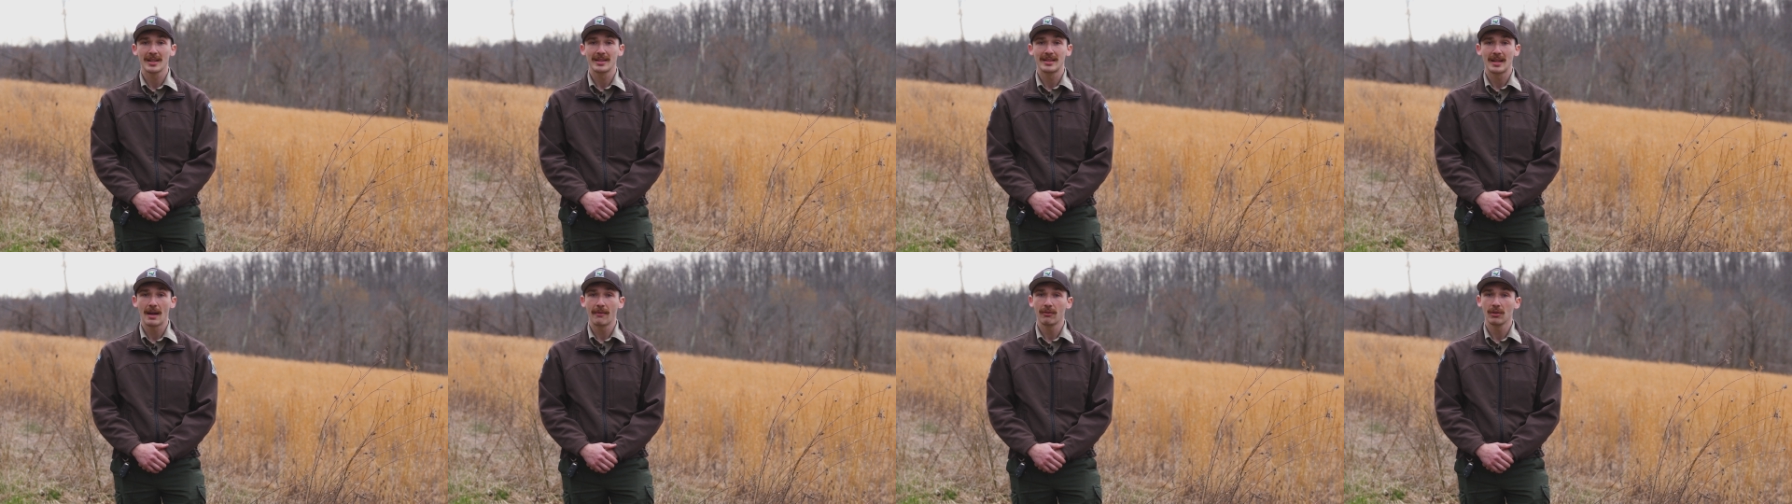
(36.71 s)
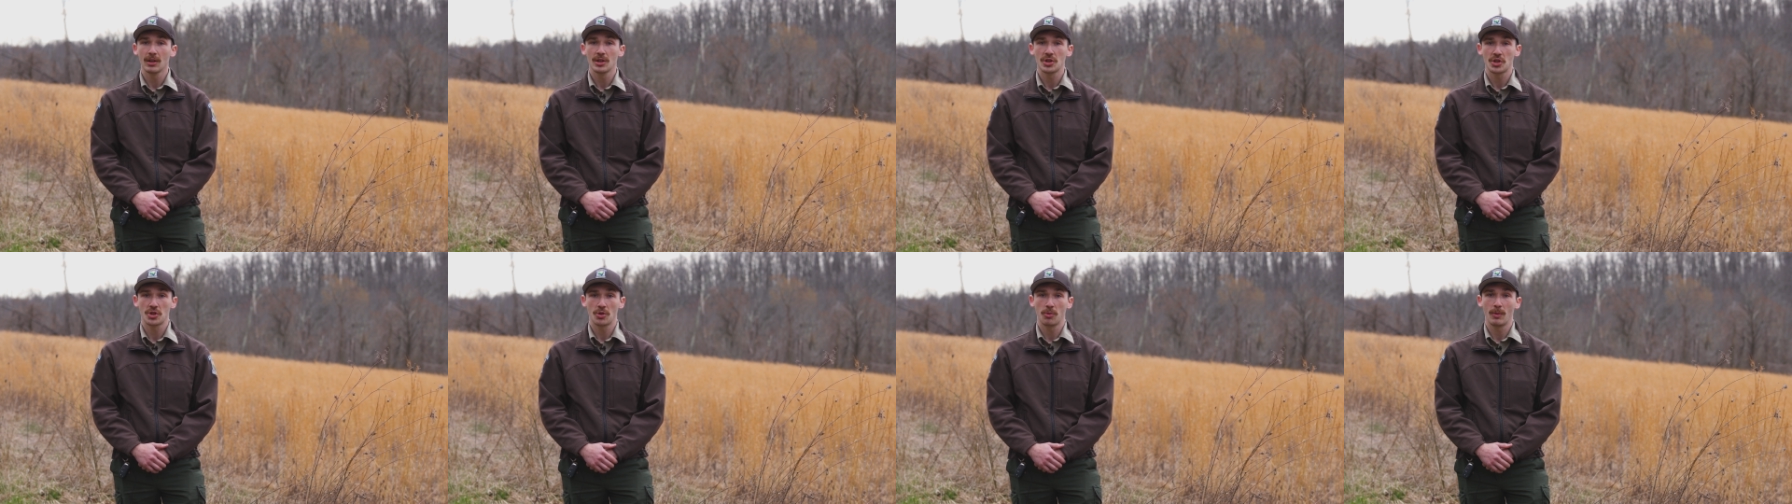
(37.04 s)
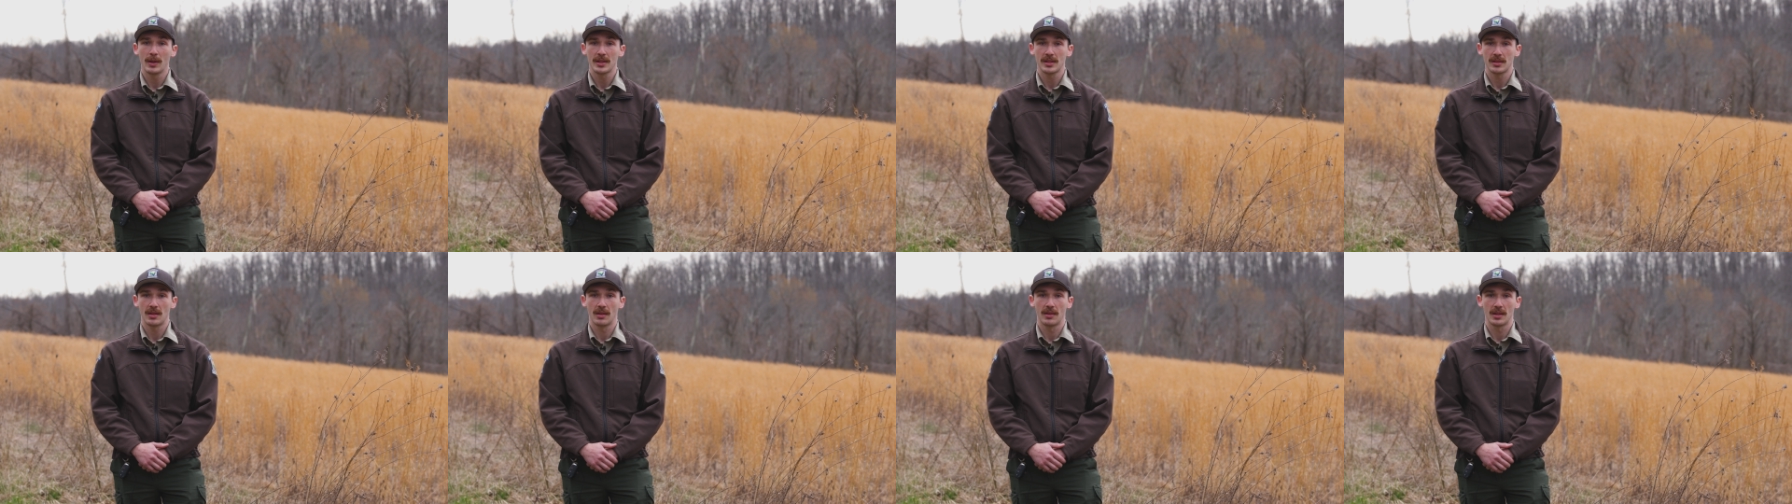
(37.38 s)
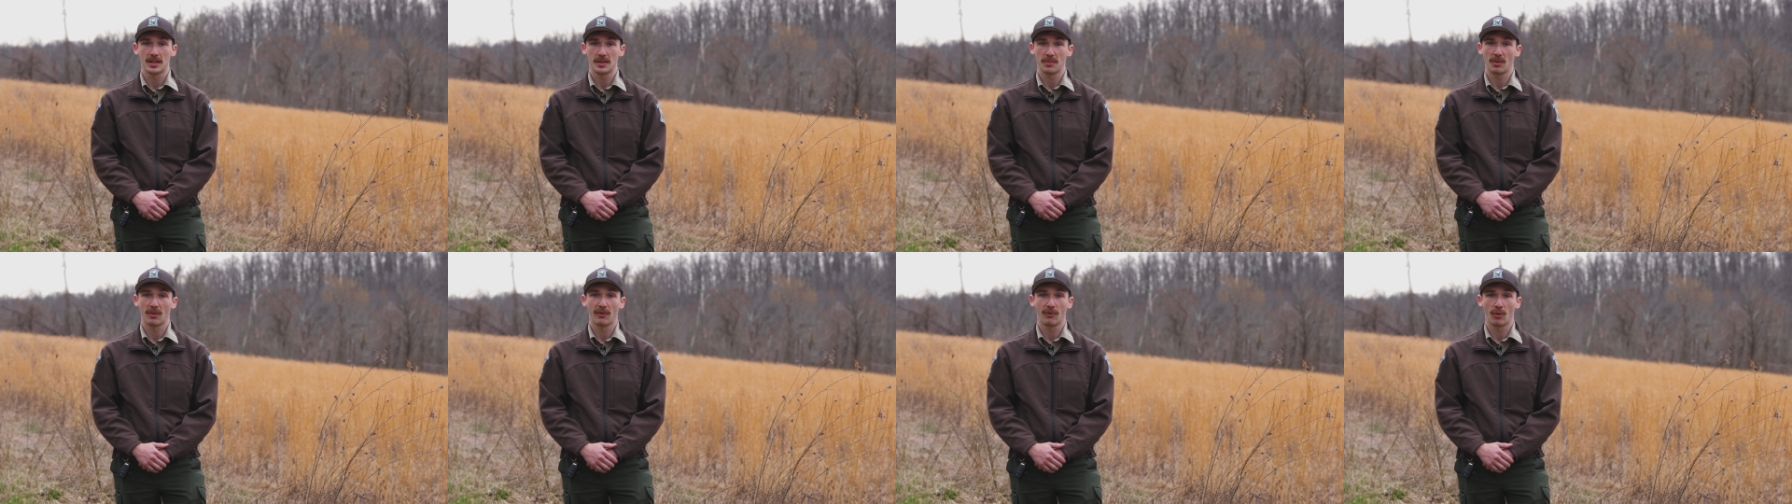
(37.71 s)
a devilish twist to
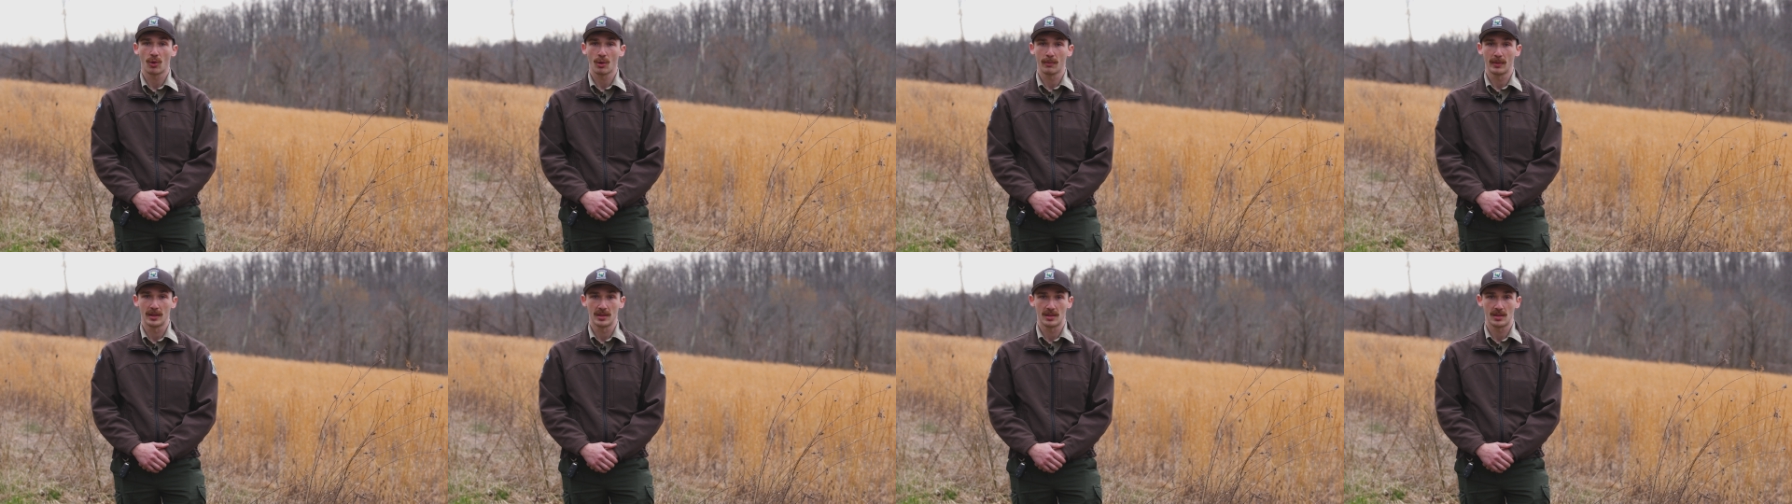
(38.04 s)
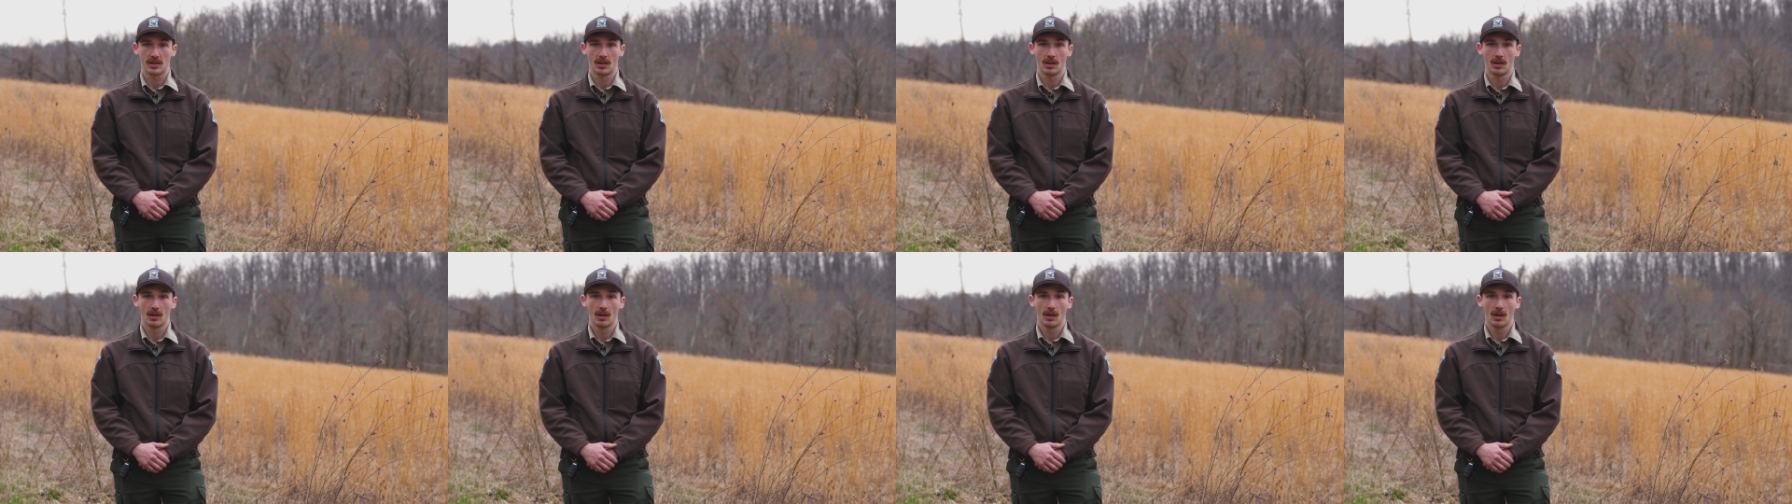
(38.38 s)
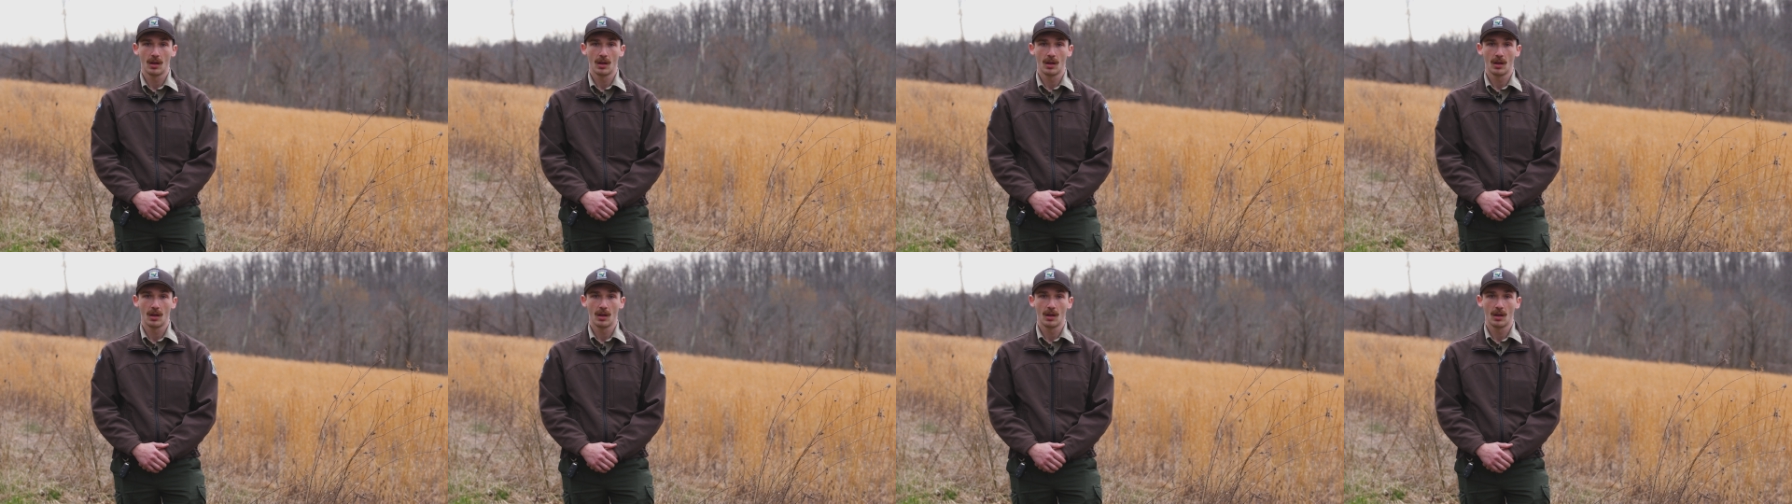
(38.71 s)
this performance.